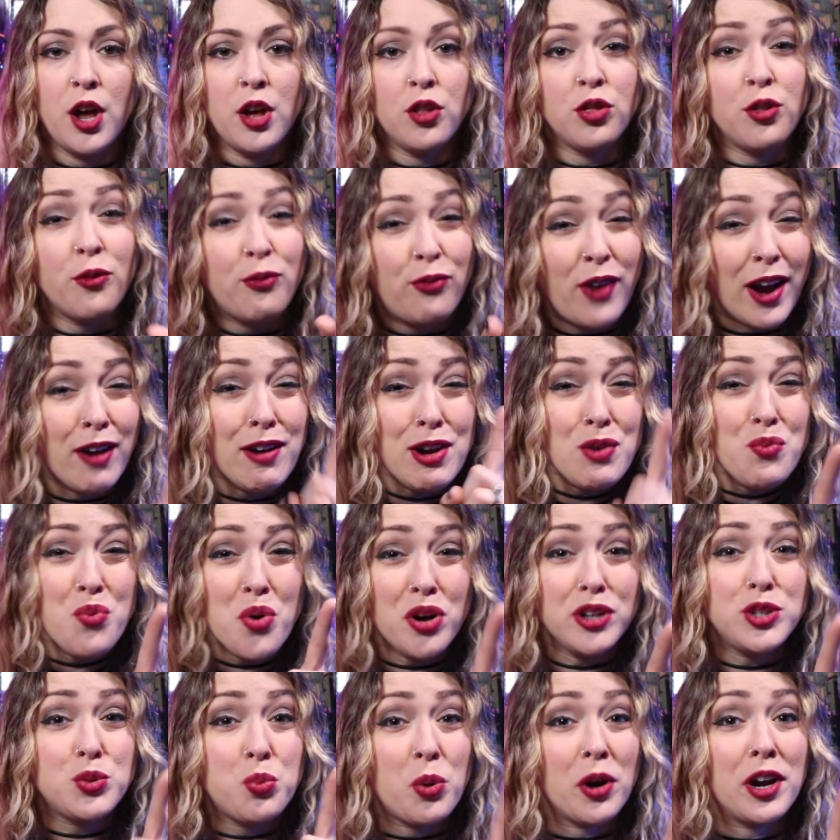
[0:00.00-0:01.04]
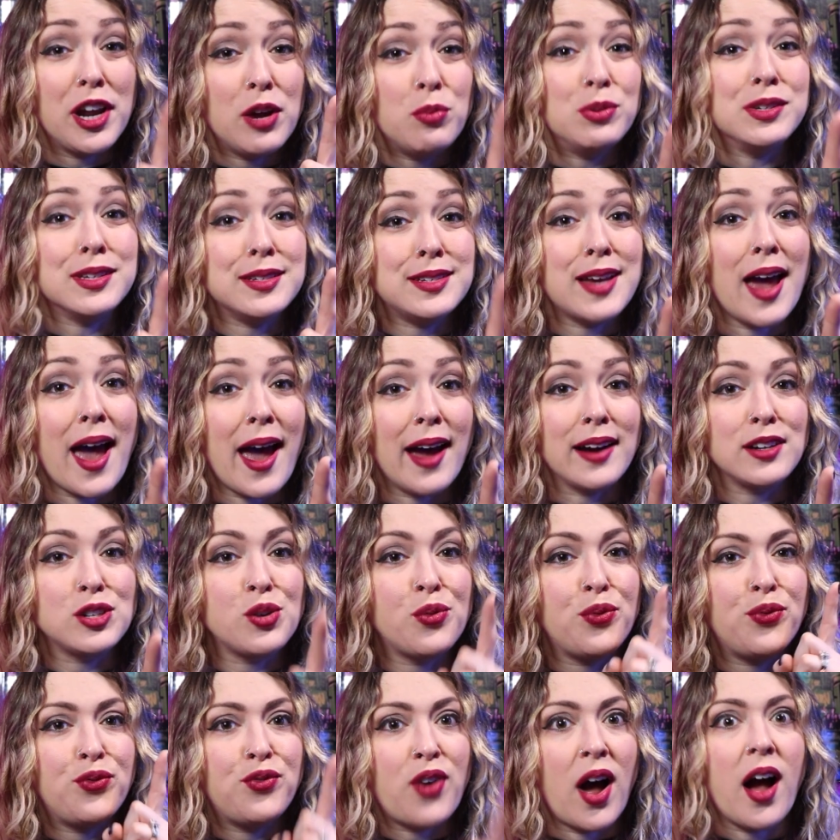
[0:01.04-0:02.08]
the very woods where he was attacked, to
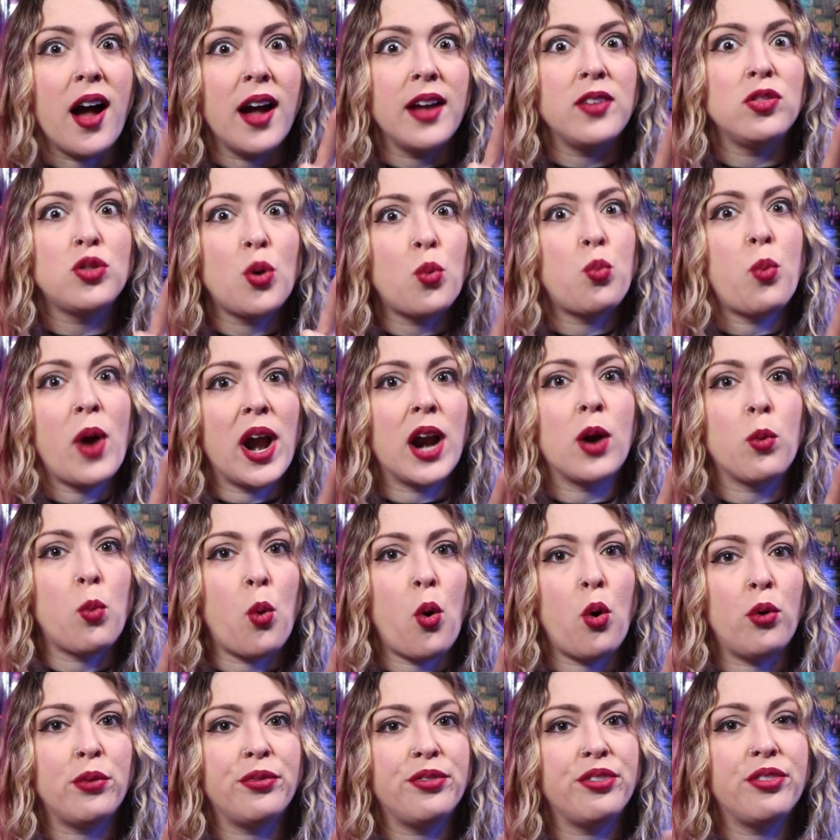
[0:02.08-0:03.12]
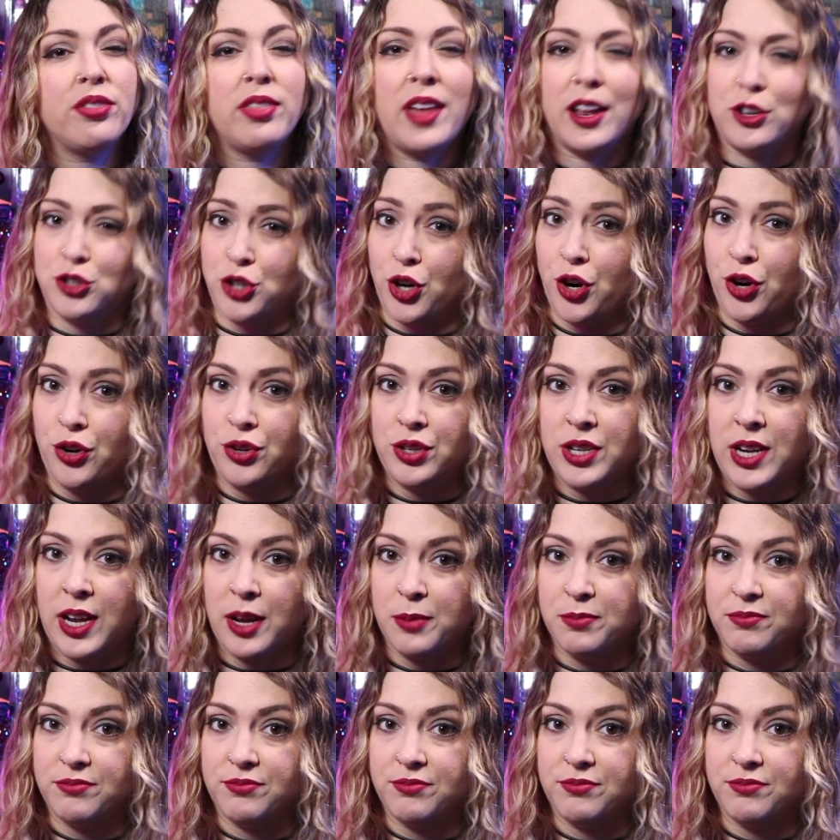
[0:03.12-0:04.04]
find the werewolf that turned him.